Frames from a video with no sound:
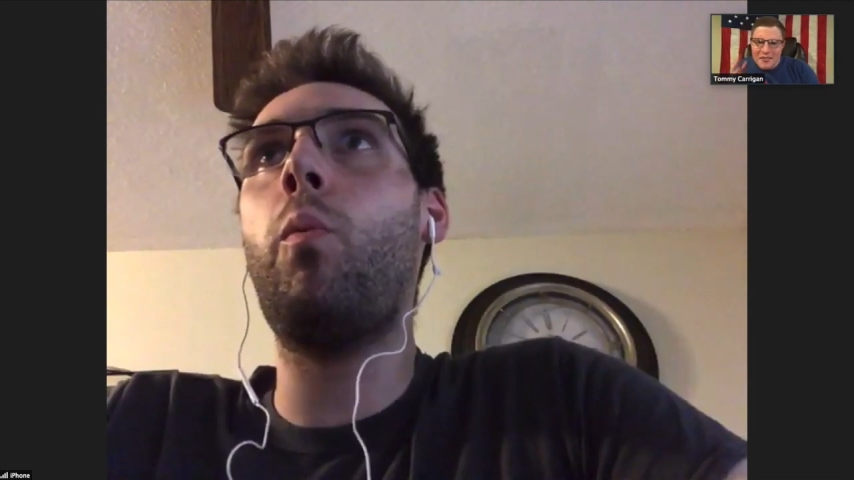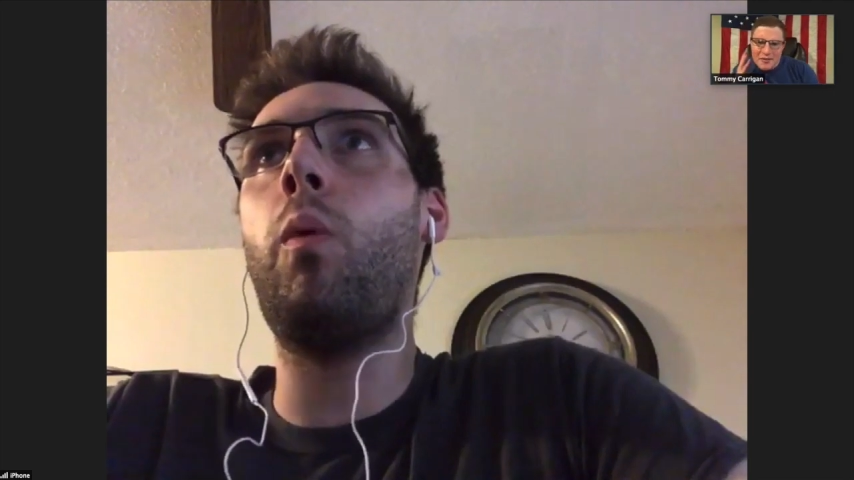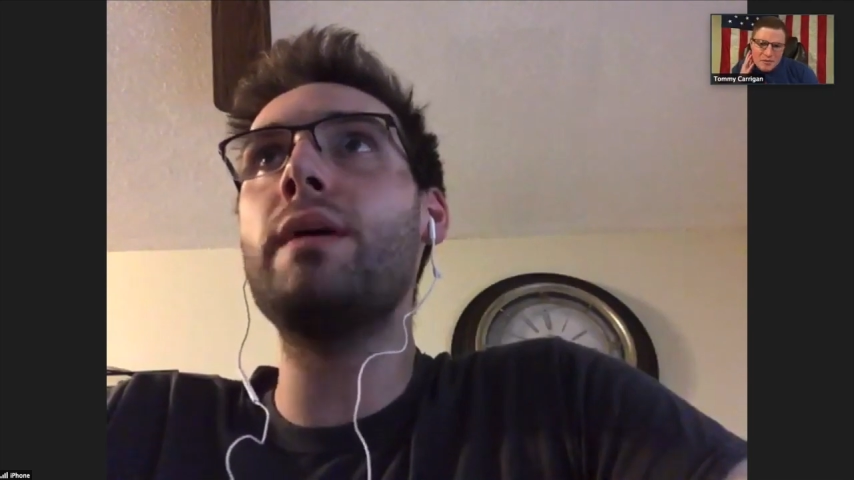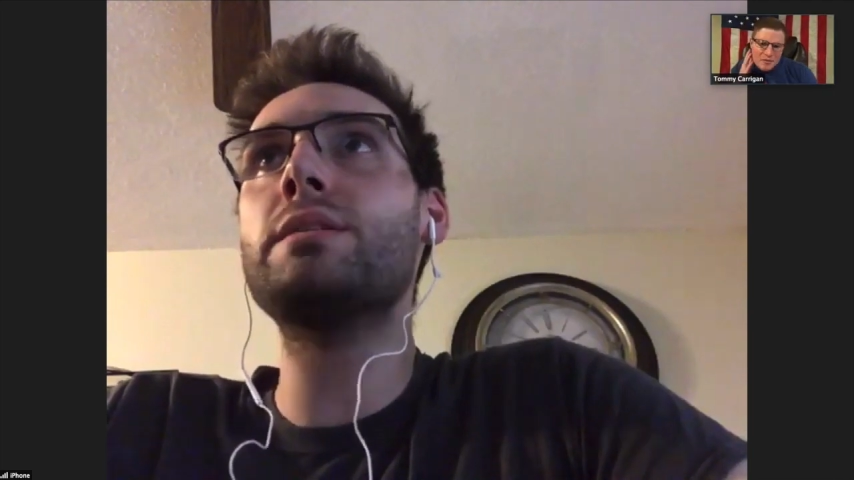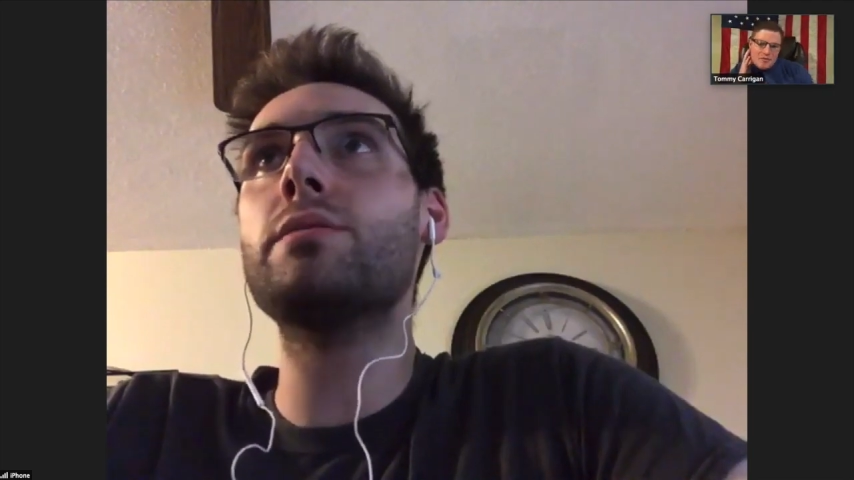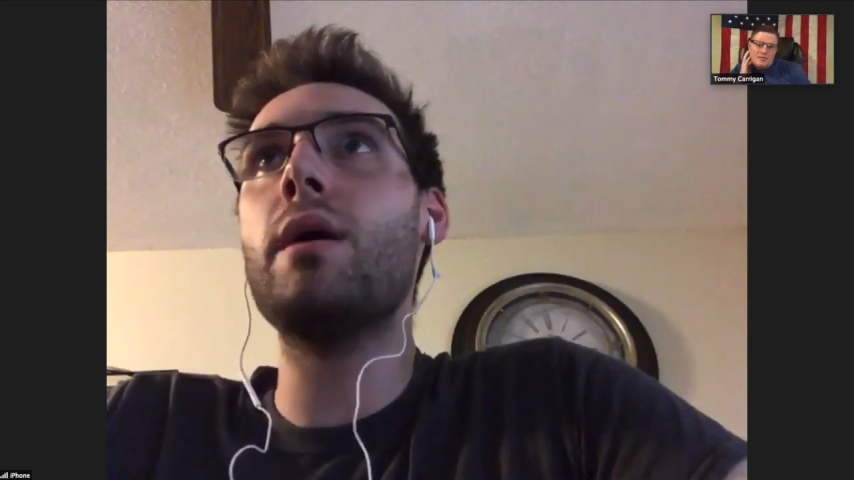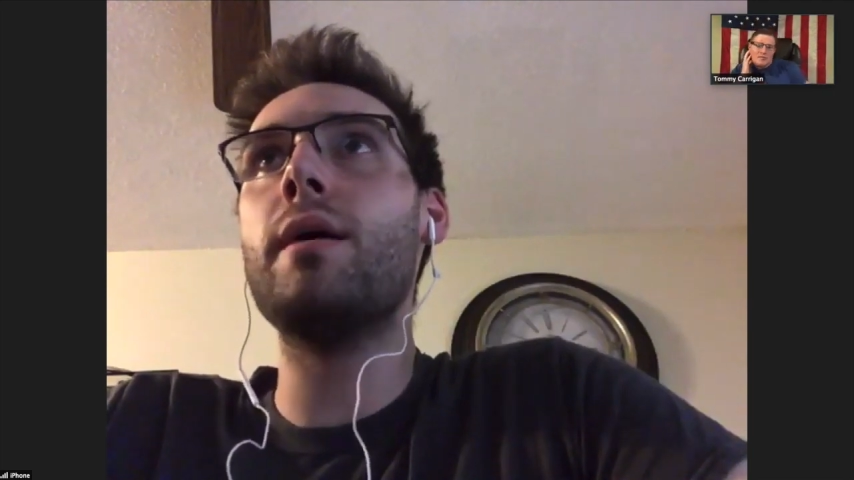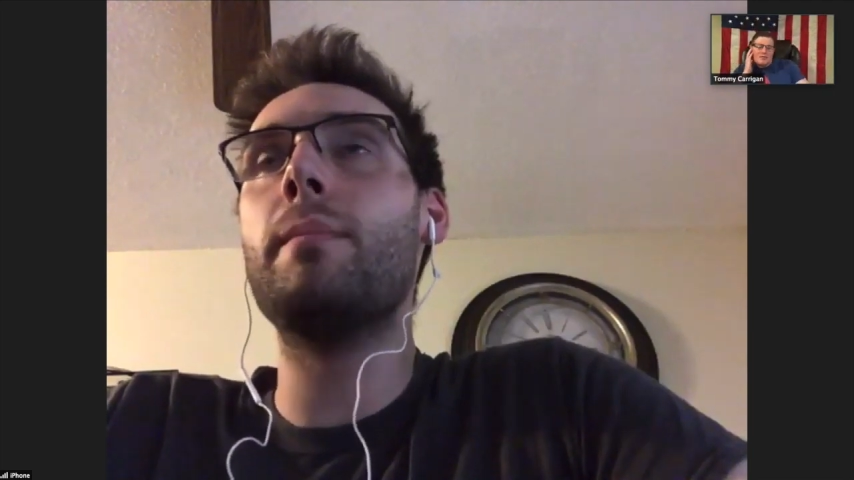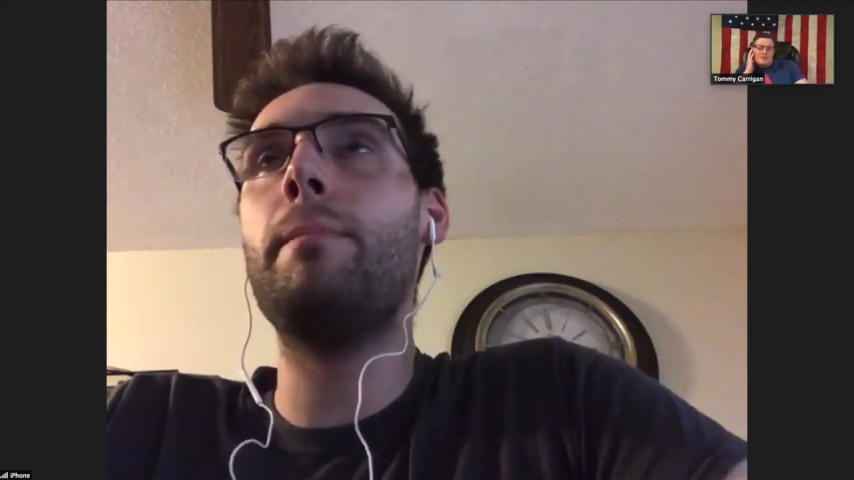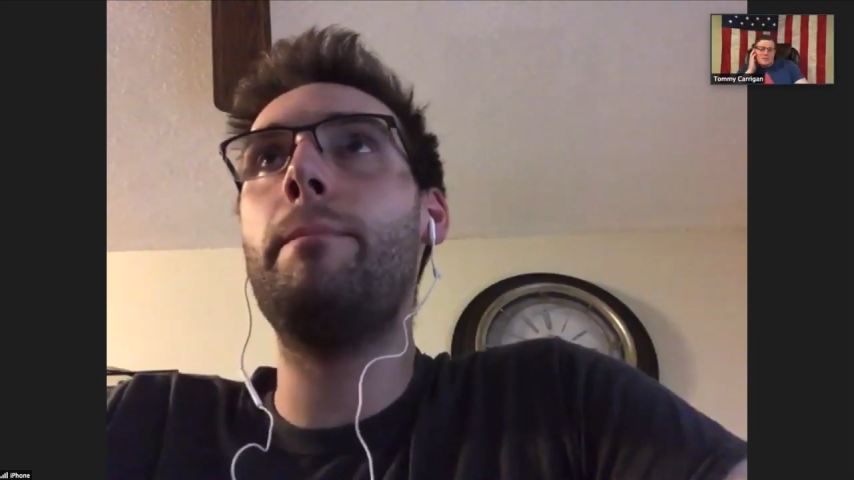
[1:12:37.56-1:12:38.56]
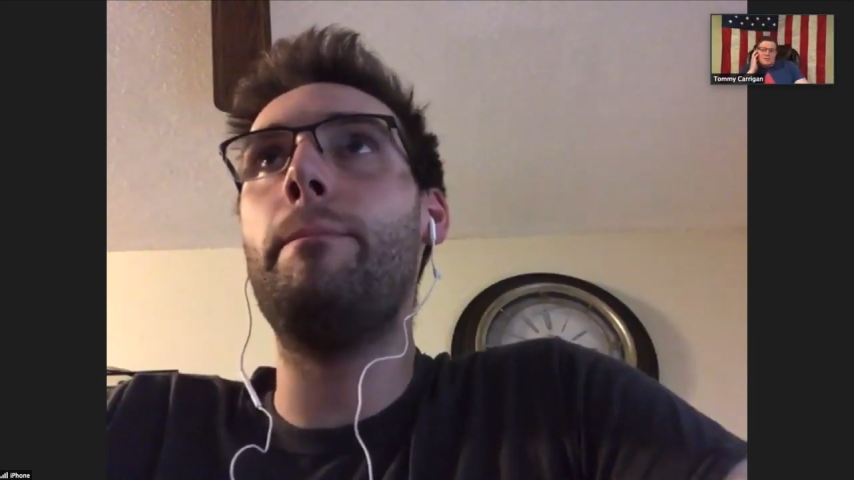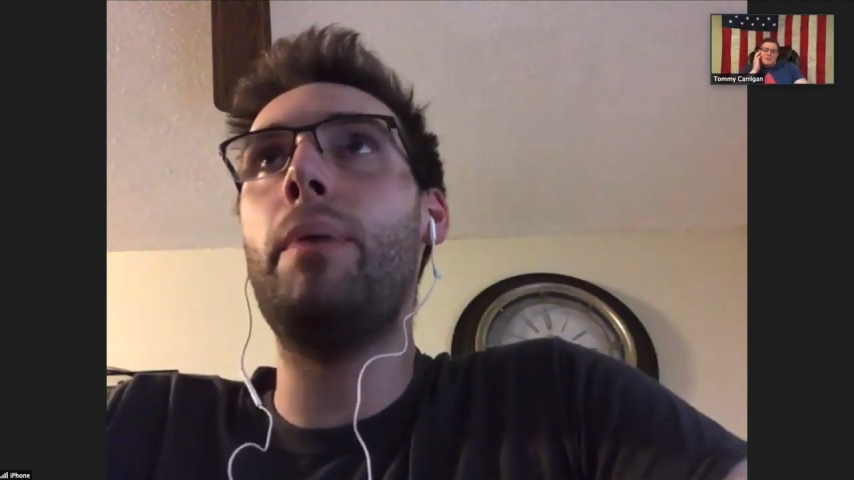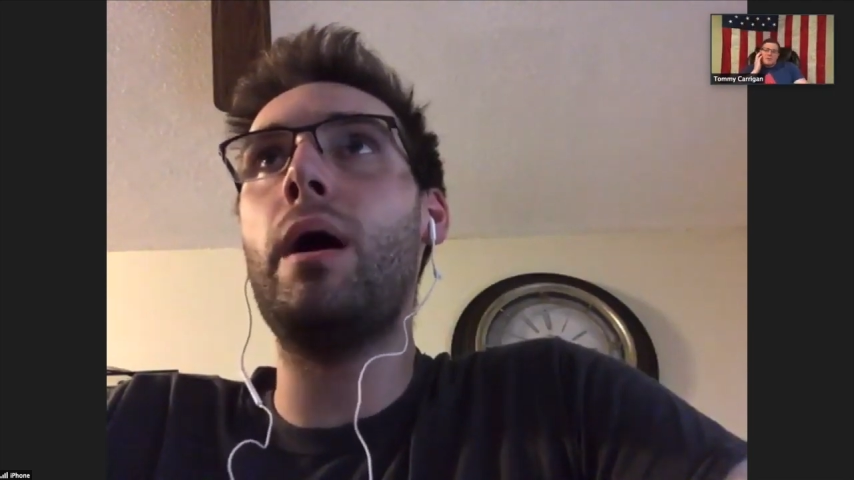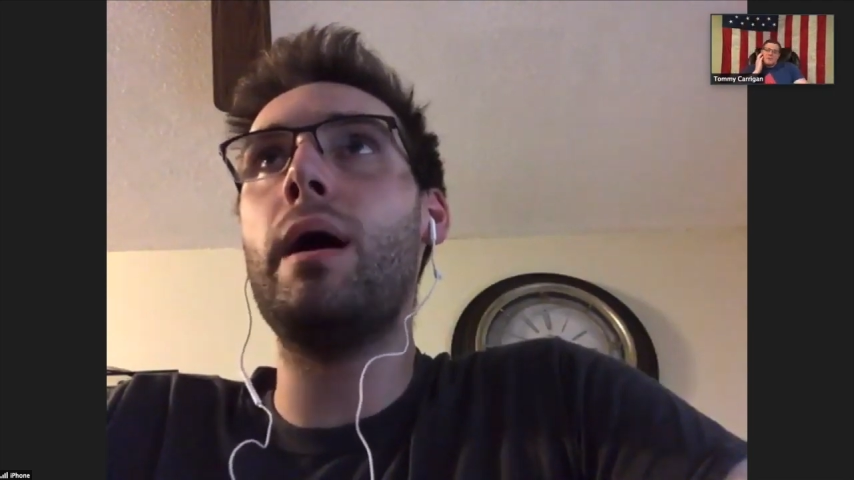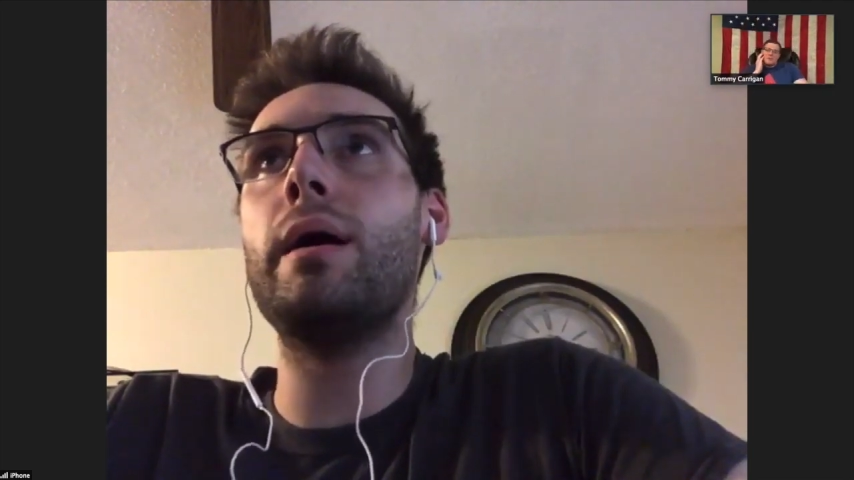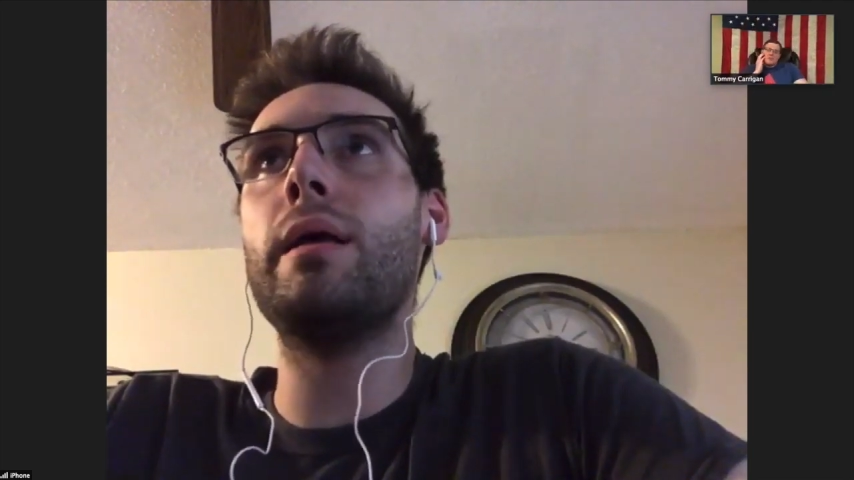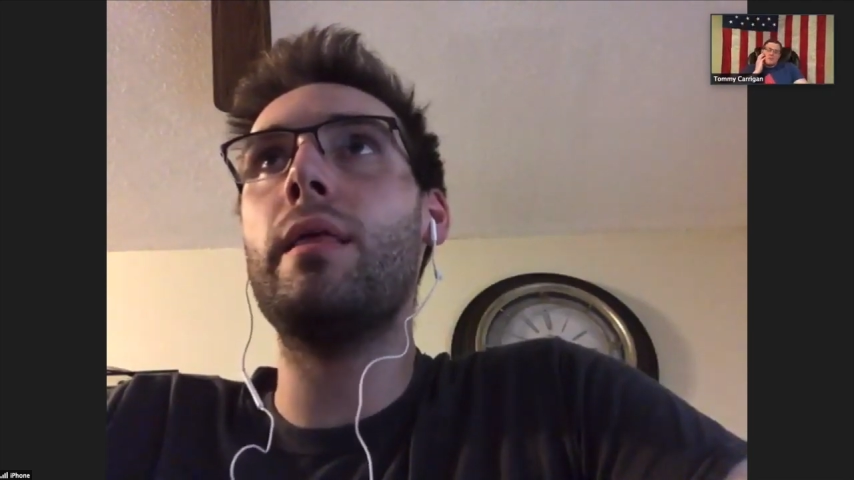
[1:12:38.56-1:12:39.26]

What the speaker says: West Rock bought